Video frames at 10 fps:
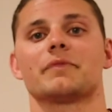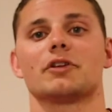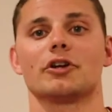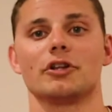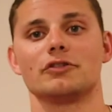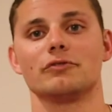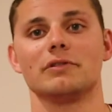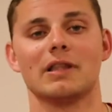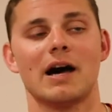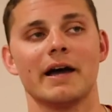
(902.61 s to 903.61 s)
you're gonna do
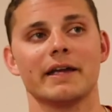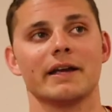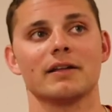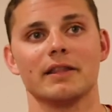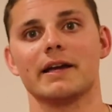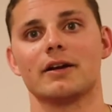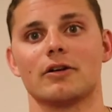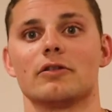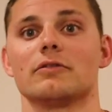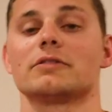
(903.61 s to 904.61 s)
lying leg
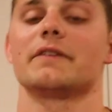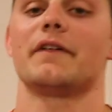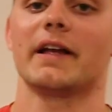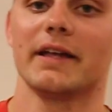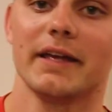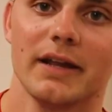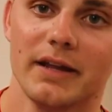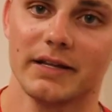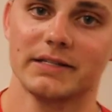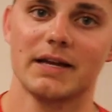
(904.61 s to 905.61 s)
curls. If I can get
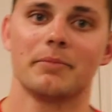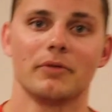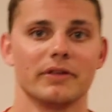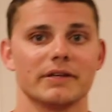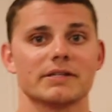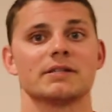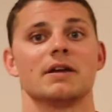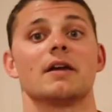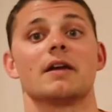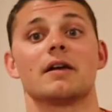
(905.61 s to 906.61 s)
an example of this
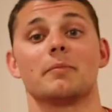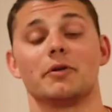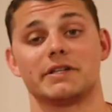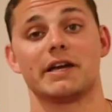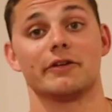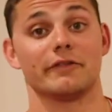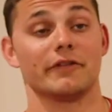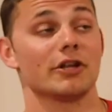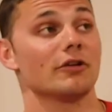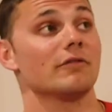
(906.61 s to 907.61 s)
put together in a
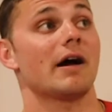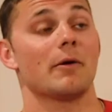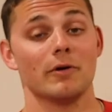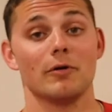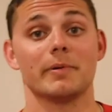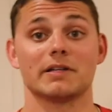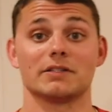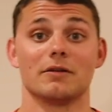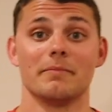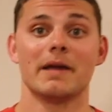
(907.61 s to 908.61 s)
video, I will,
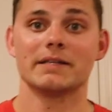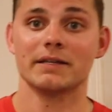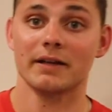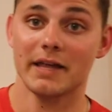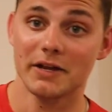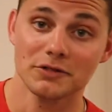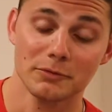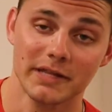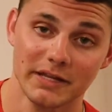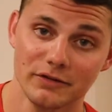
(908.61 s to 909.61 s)
because they're amazing. Here's
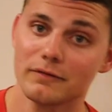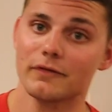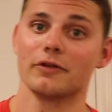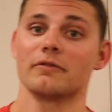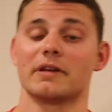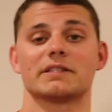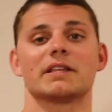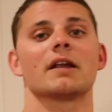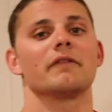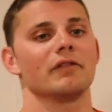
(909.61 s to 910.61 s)
what they do for you.
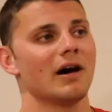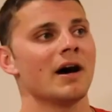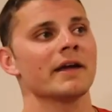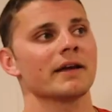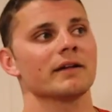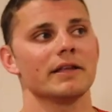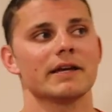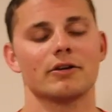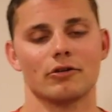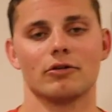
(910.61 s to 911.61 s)
Instead of lying
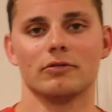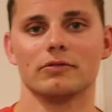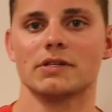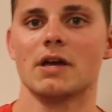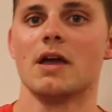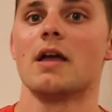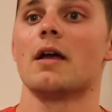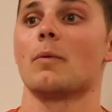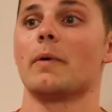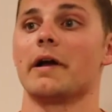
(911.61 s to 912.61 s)
leg curls,
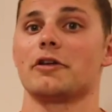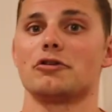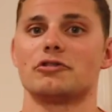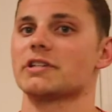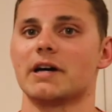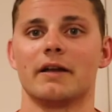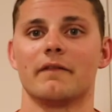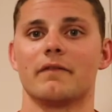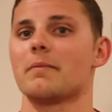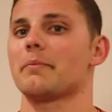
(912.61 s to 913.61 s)
where you just kind
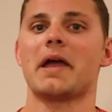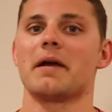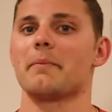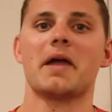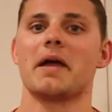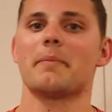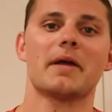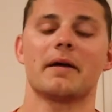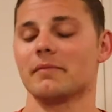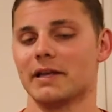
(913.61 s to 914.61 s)
of bam, bam,
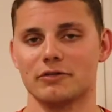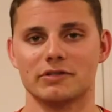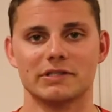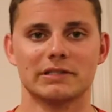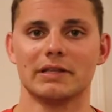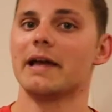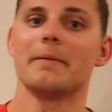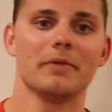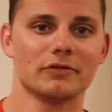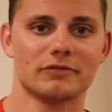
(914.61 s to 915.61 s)
bam, like you
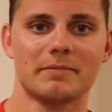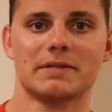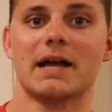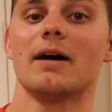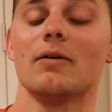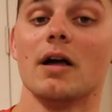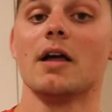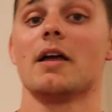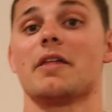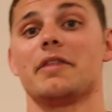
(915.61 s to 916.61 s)
slam those reps
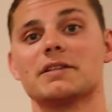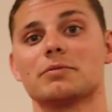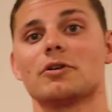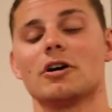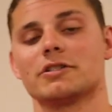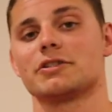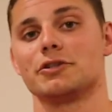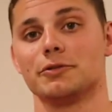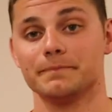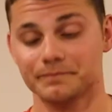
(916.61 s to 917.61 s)
out, this one causes
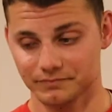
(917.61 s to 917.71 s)
you